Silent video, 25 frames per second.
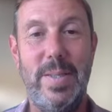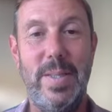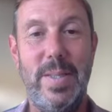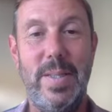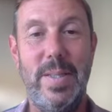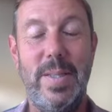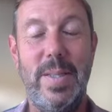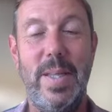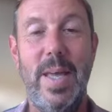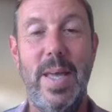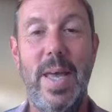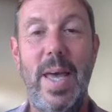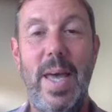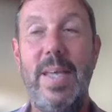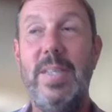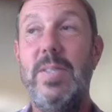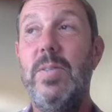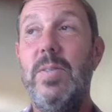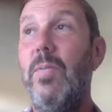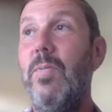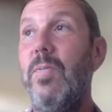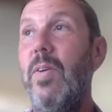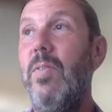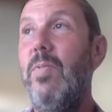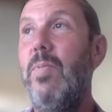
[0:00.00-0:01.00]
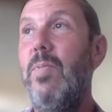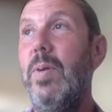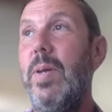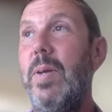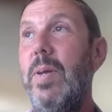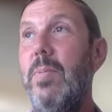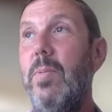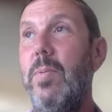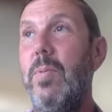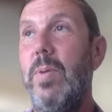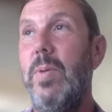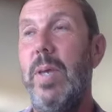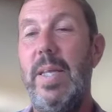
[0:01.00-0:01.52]
And it's not for everybody,
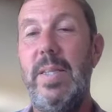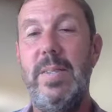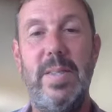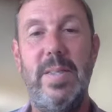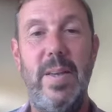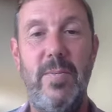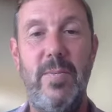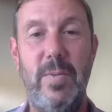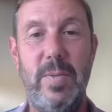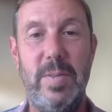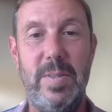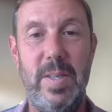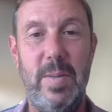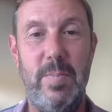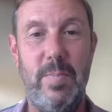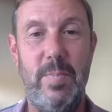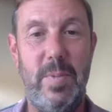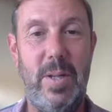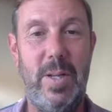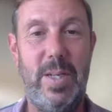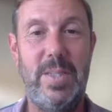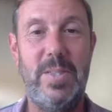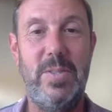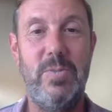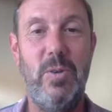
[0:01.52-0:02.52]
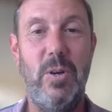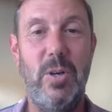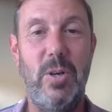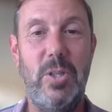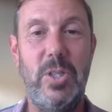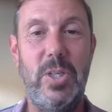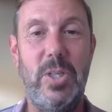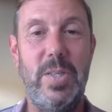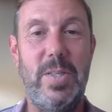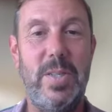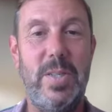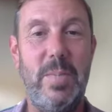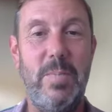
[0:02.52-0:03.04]
and all kids are different. Some like
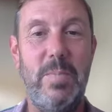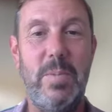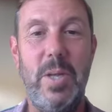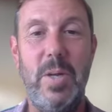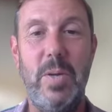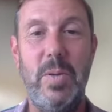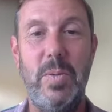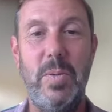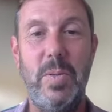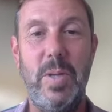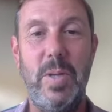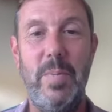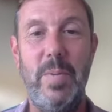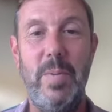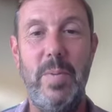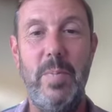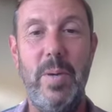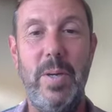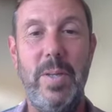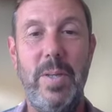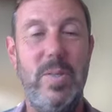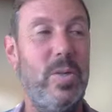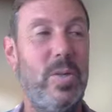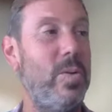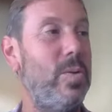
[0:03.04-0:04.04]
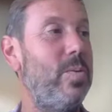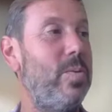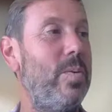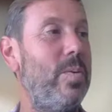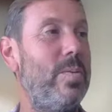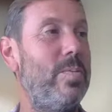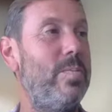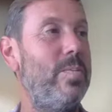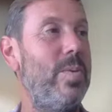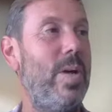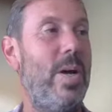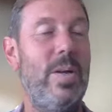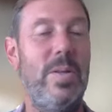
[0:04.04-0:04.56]
structure, some don't. I mean, my two
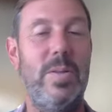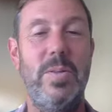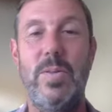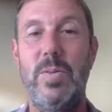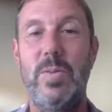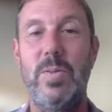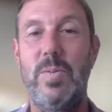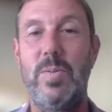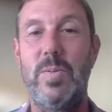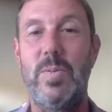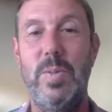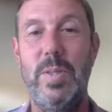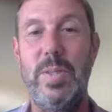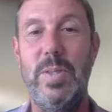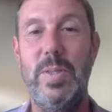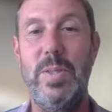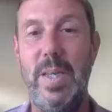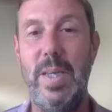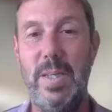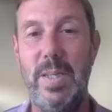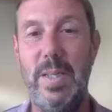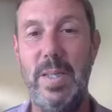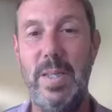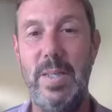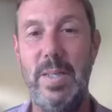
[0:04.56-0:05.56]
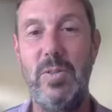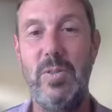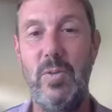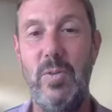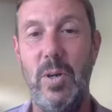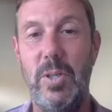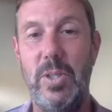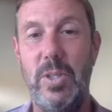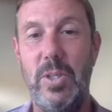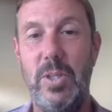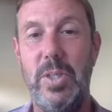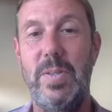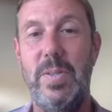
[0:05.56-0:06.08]
aren't particularly
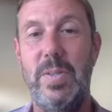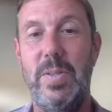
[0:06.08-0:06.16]
structured.